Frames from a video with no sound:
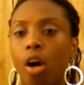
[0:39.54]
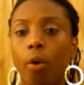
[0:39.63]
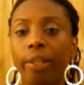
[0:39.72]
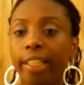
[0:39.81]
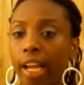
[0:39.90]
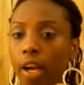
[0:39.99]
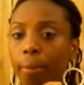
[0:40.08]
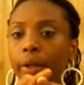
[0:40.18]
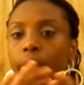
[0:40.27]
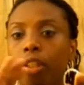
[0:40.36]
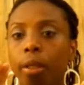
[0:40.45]
Orange
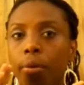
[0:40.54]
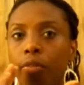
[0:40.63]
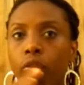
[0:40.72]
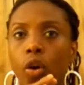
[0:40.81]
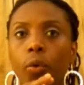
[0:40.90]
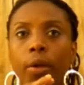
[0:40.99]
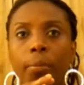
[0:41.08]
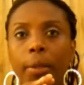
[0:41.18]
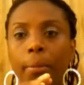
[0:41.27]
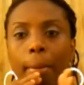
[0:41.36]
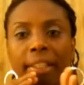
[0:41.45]
Caramel. Number four would have
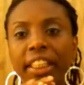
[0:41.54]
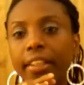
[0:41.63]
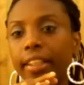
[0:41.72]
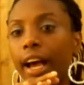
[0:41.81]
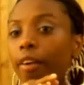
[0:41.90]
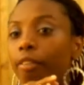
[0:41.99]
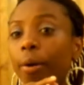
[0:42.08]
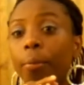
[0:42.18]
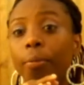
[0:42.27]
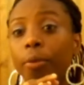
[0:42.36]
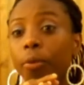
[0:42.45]
been Mamacita
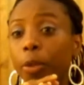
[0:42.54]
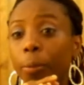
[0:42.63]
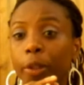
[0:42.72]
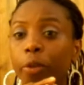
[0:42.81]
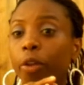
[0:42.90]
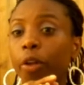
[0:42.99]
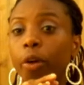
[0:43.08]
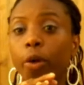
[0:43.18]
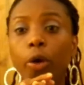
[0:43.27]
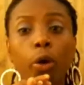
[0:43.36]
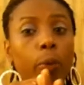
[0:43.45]
from Super Junior,
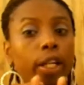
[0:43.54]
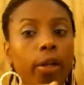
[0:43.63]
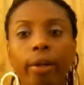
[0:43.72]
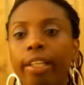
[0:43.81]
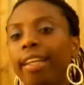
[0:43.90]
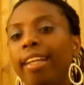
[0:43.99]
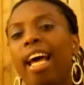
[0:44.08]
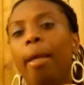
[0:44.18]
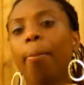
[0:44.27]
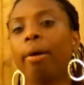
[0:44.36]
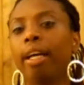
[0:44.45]
which I really did
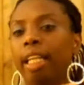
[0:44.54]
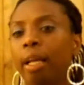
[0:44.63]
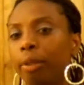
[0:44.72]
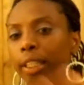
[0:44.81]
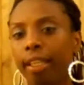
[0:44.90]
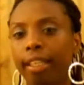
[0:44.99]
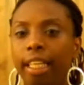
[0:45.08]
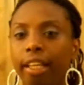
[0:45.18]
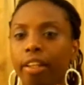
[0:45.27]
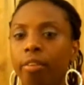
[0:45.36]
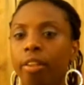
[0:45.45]
like, but that wasn't there at
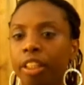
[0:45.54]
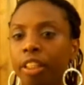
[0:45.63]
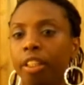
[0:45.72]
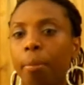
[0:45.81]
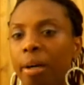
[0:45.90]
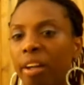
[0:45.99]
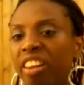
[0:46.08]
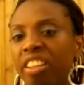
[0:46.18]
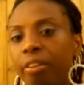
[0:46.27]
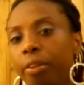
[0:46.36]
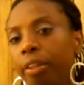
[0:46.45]
the end of the
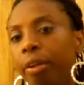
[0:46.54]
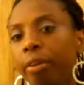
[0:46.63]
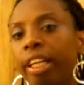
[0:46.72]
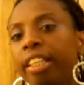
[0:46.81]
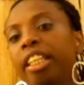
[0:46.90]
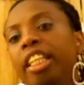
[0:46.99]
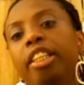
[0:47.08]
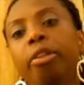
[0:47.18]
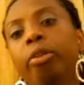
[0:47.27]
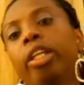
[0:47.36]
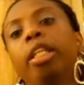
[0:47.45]
month, so you didn't get to
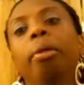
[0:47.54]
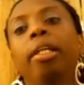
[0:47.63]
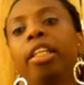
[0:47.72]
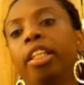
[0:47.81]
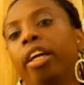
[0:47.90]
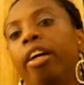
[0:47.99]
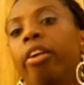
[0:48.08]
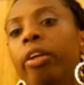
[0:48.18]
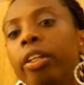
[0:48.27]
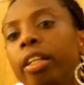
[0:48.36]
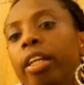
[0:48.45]
listen to it as much as the
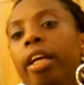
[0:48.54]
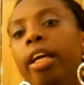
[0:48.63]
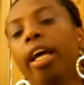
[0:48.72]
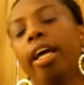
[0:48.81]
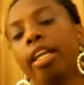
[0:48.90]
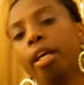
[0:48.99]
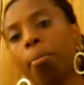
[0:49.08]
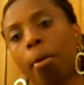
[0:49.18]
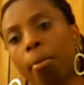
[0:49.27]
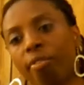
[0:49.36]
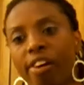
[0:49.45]
others. And
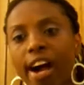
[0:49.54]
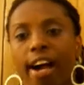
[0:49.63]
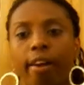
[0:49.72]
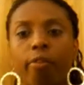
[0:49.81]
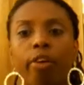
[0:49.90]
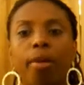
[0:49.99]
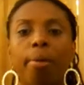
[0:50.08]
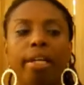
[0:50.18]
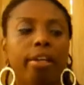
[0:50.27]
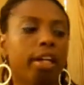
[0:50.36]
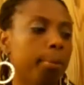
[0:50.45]
then number five would have
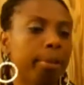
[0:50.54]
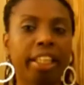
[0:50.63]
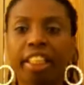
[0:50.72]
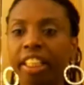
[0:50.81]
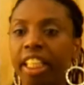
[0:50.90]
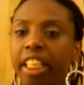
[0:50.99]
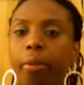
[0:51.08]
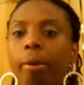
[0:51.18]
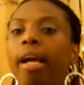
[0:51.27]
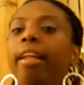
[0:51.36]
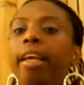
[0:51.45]
been Kiss
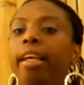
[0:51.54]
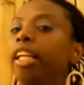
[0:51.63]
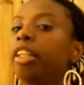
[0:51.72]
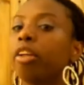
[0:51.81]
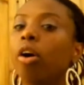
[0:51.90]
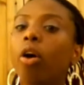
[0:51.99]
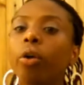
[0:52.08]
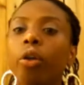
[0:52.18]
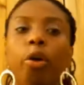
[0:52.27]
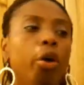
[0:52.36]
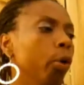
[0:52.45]
Kiss by Ladies
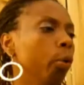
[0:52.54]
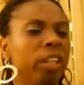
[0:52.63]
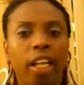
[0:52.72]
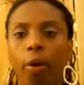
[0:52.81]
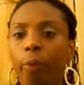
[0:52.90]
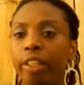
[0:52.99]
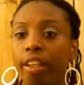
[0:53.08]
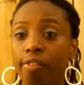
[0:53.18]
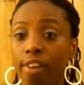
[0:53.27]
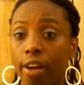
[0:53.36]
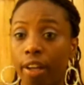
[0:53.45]
Code, which I
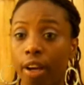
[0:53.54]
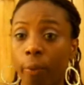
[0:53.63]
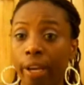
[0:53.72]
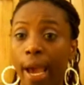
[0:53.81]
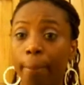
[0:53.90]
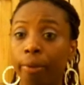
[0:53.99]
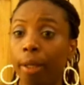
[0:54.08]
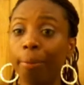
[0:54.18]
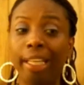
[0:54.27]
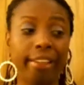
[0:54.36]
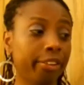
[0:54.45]
recently found out what happened to
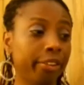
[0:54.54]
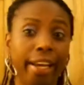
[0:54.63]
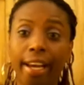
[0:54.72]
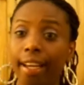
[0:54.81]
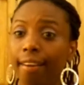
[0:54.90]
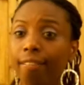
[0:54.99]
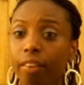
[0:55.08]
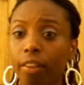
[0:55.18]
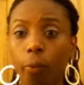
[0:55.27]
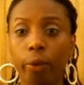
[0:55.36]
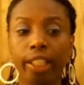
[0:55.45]
them yesterday,
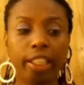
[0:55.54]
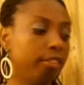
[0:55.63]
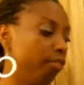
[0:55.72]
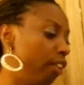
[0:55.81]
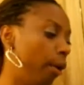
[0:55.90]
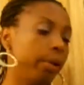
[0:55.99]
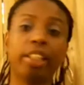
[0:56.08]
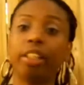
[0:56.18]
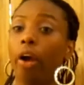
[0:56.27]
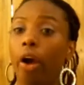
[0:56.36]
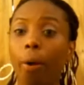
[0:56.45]
which is very
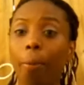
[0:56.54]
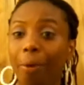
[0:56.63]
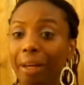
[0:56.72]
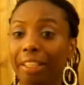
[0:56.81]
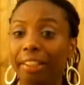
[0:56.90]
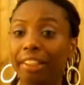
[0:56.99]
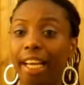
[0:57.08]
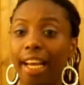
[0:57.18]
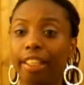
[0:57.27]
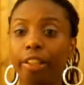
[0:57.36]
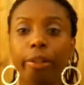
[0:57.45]
terrible and
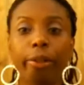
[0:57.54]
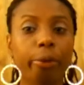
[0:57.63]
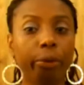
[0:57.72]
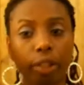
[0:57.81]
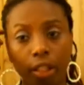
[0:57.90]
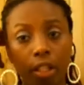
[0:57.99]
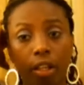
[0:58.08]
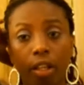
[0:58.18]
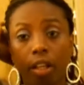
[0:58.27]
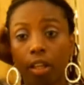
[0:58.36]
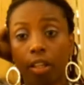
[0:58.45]
sad news
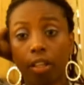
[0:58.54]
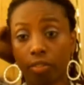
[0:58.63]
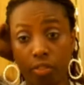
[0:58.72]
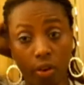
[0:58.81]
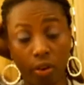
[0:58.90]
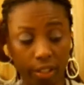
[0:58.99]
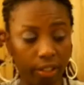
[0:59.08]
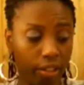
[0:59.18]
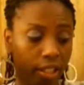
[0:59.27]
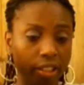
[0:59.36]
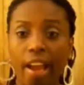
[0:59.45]
for
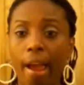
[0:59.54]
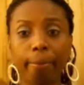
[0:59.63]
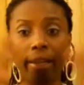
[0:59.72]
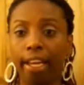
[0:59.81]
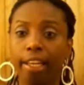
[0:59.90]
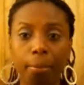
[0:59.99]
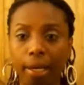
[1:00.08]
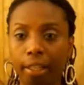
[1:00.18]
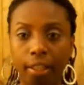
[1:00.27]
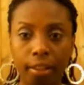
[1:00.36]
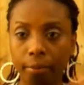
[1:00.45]
it to happen to
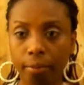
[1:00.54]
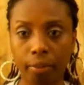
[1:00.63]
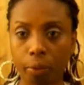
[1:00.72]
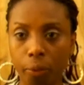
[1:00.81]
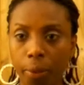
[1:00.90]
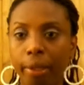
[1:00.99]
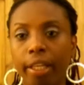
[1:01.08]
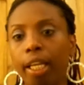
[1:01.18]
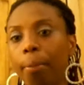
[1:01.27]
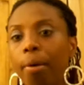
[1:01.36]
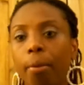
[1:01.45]
anybody, whether it be a
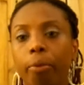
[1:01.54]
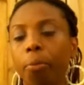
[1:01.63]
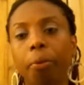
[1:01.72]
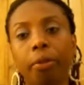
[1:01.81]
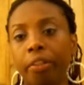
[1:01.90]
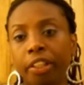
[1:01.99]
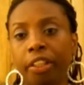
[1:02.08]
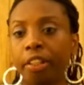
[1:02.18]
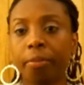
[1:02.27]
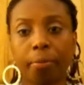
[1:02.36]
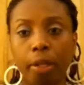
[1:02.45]
K-pop group or
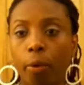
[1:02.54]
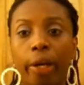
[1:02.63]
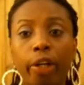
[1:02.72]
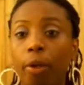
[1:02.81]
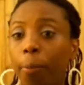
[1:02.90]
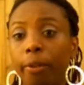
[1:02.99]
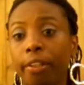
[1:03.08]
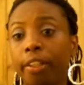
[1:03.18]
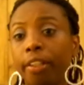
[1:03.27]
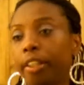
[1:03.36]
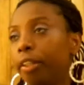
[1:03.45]
just a regular
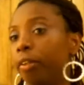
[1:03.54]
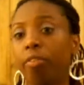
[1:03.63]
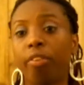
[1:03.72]
person. So